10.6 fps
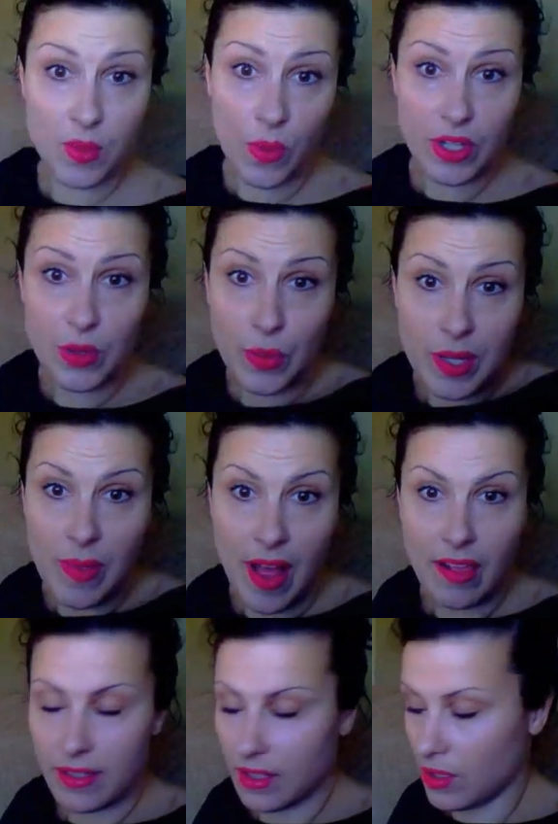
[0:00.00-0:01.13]
is the 120
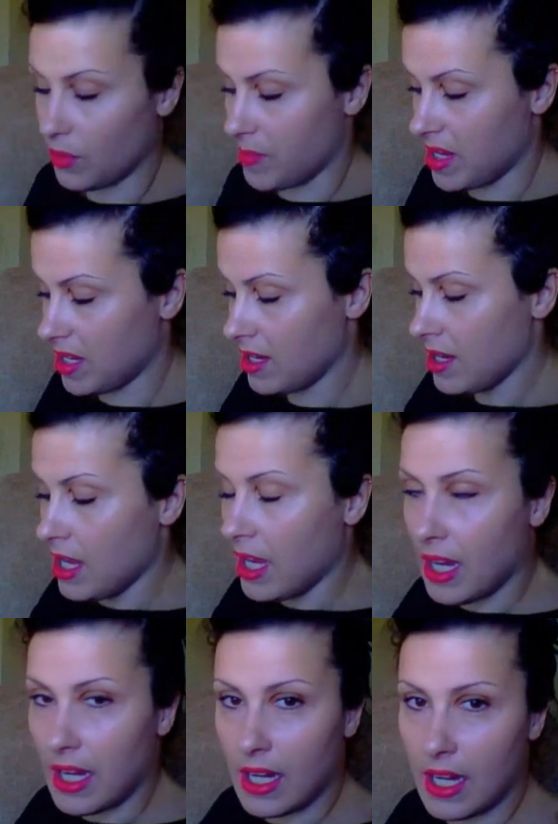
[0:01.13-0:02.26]
palette, you know what I mean?
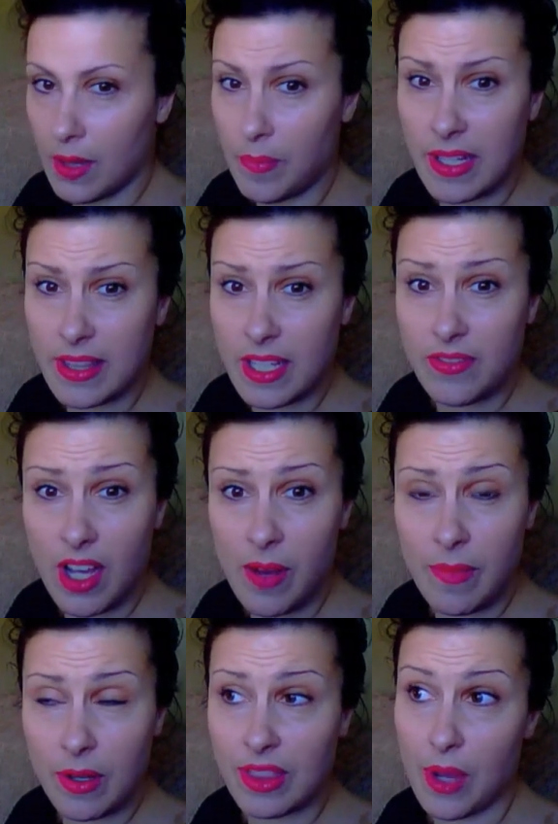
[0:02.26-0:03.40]
But they've
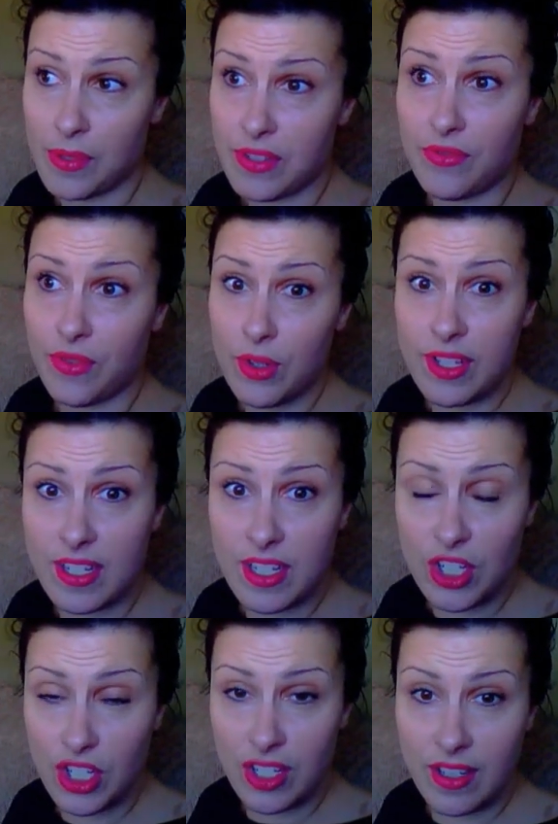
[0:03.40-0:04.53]
come, that was the first
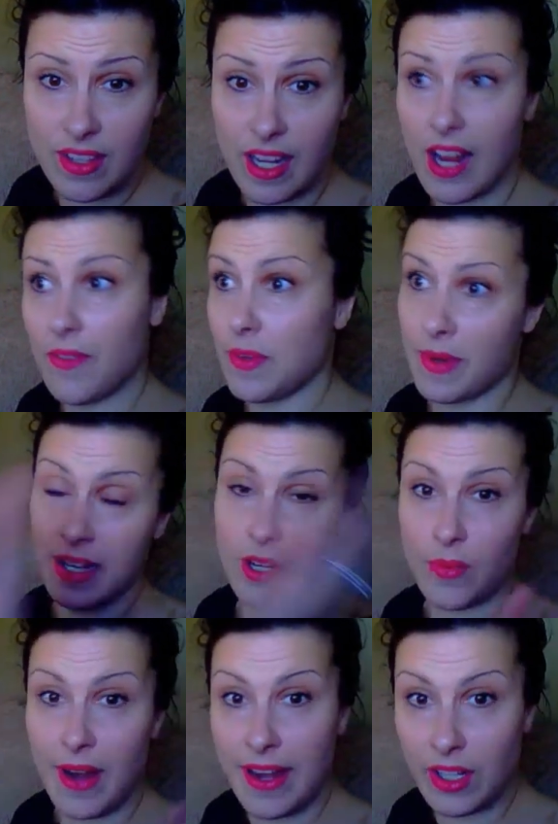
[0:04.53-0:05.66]
edition that everybody
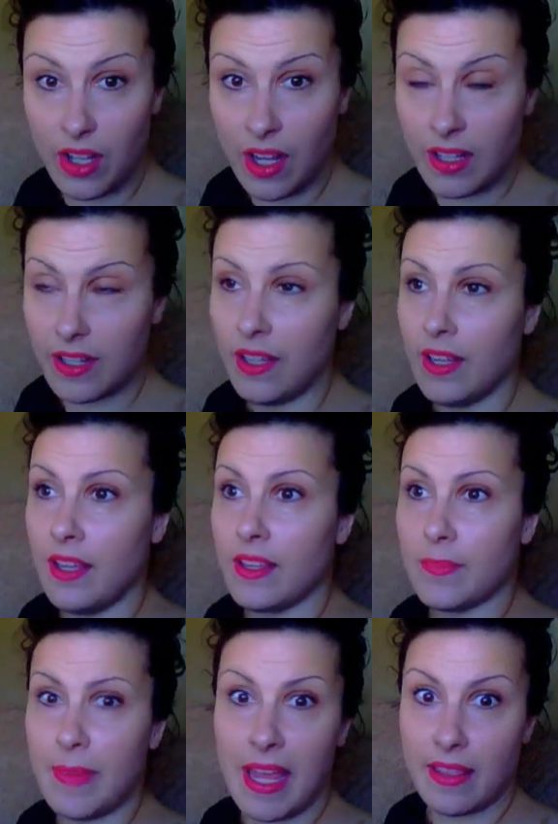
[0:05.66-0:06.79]
had ran and got,
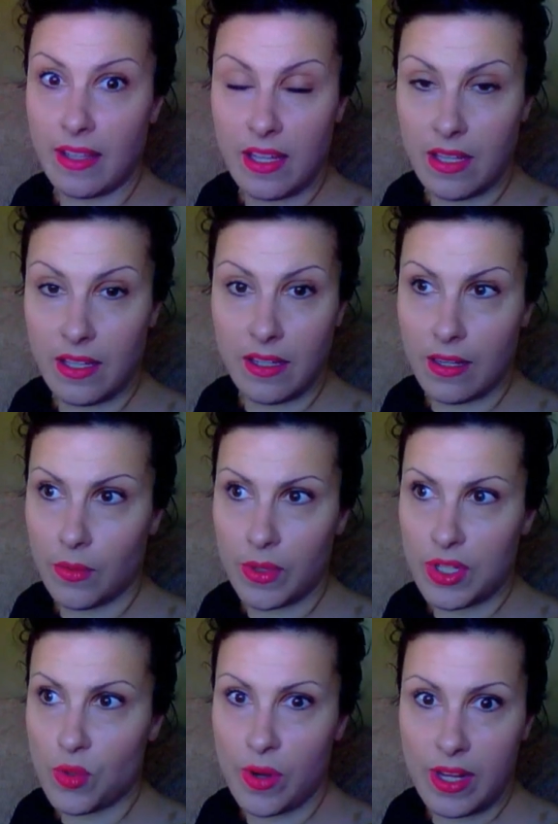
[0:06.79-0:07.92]
the Manly
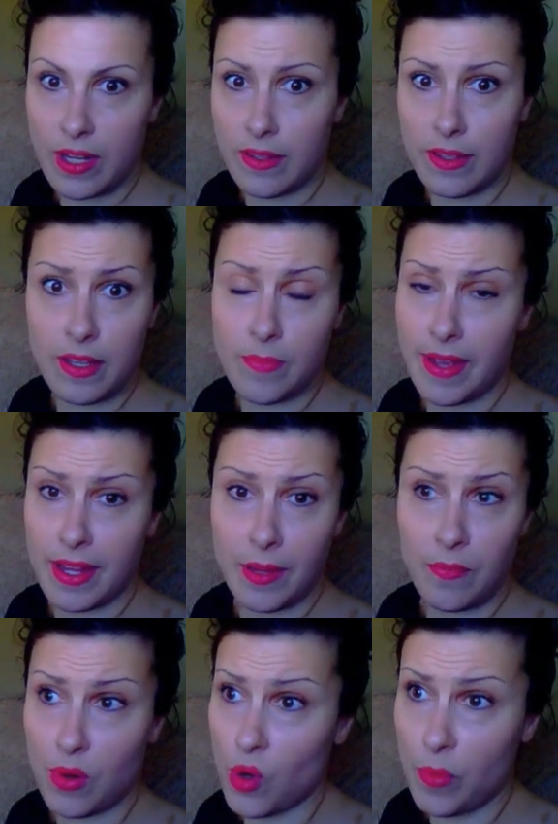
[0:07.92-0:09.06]
120, the eBay
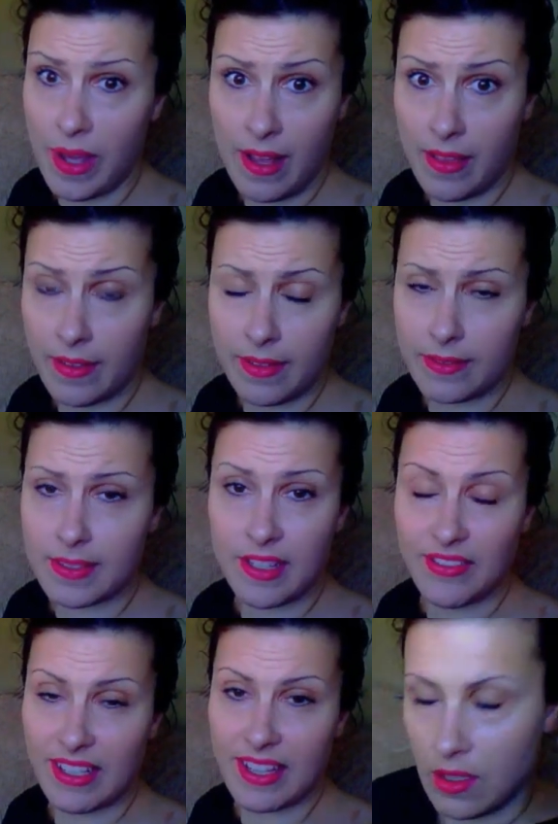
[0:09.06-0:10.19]
Pro palette,
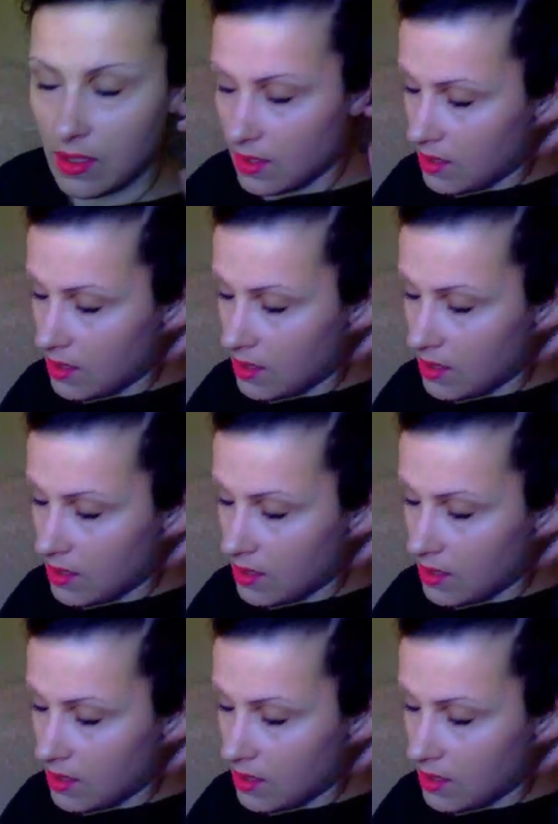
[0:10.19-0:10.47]
stuff like that.